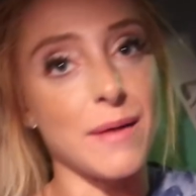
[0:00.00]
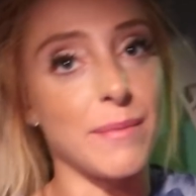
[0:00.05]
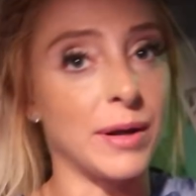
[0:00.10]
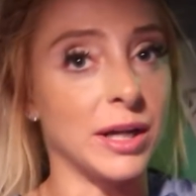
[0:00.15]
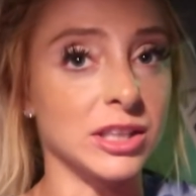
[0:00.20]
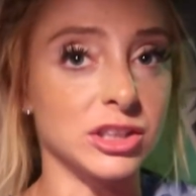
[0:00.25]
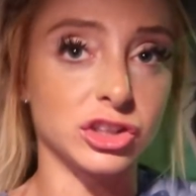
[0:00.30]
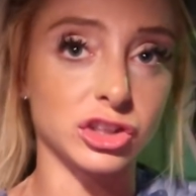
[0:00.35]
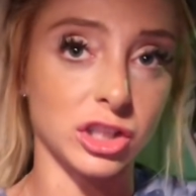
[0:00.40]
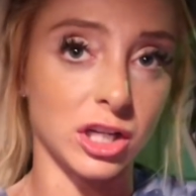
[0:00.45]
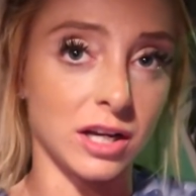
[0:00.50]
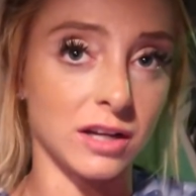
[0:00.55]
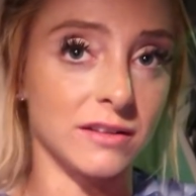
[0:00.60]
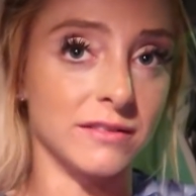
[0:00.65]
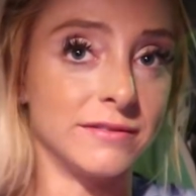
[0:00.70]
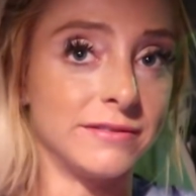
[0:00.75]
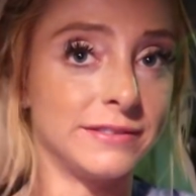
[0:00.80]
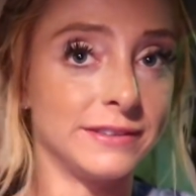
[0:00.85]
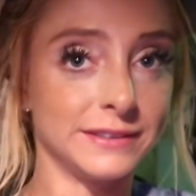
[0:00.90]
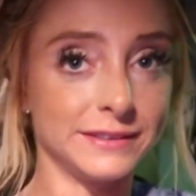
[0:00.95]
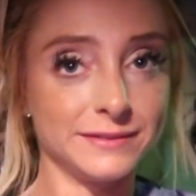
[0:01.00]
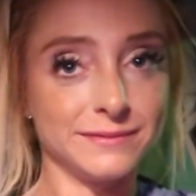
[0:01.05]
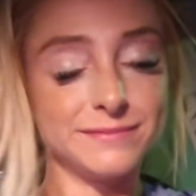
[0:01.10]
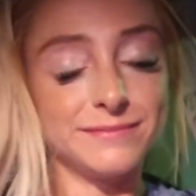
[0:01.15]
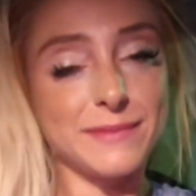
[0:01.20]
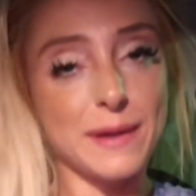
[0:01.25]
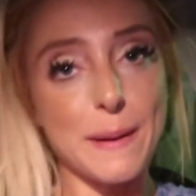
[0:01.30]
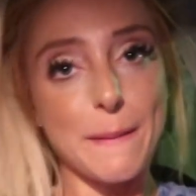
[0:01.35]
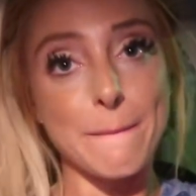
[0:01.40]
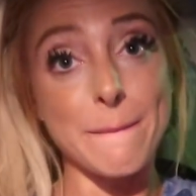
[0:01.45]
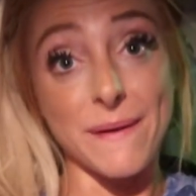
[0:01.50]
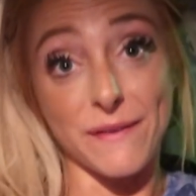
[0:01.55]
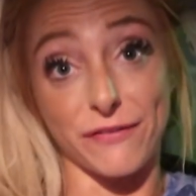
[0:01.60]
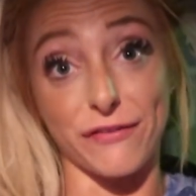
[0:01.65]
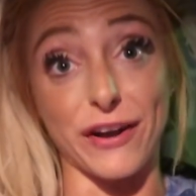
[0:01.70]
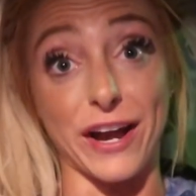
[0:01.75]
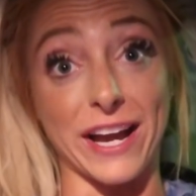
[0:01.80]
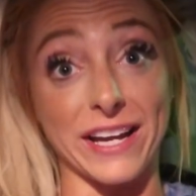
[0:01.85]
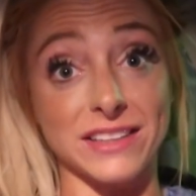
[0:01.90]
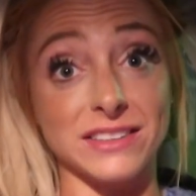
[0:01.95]
a bunch of my
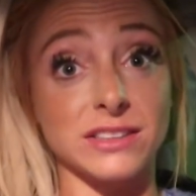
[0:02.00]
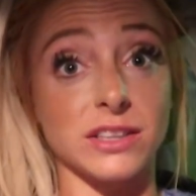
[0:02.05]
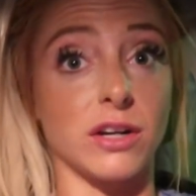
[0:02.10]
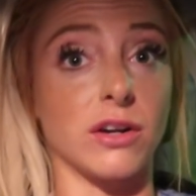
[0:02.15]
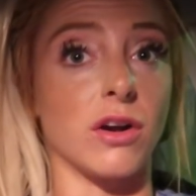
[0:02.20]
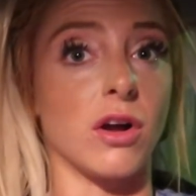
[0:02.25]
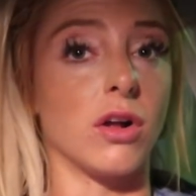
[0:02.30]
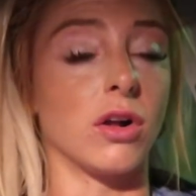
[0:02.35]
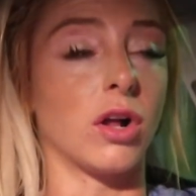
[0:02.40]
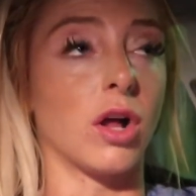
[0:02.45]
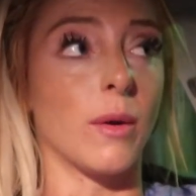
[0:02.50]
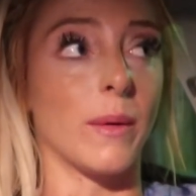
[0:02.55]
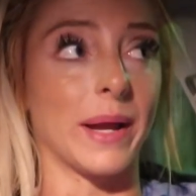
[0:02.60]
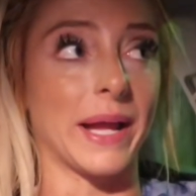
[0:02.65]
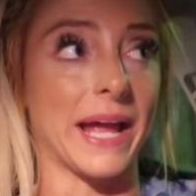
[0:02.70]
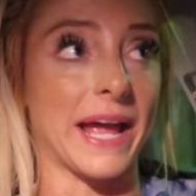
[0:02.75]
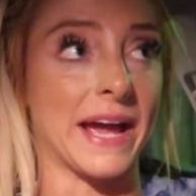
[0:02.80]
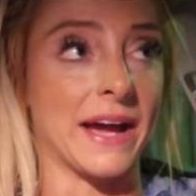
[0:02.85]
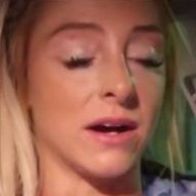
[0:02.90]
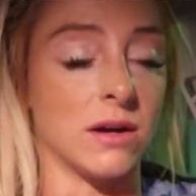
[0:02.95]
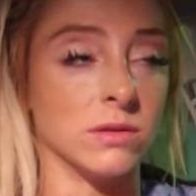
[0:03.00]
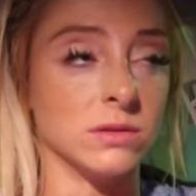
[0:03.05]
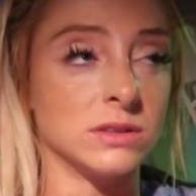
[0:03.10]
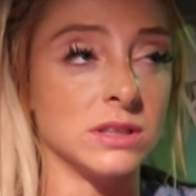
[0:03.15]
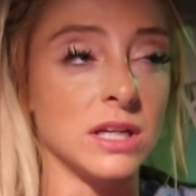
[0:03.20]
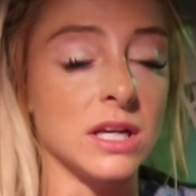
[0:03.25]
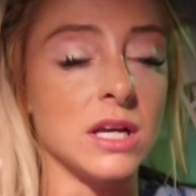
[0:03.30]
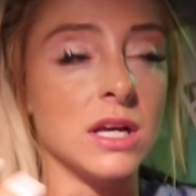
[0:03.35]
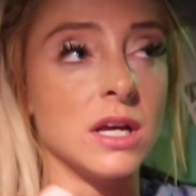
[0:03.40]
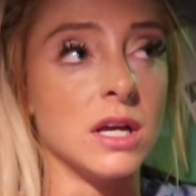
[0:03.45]
friends are all going out.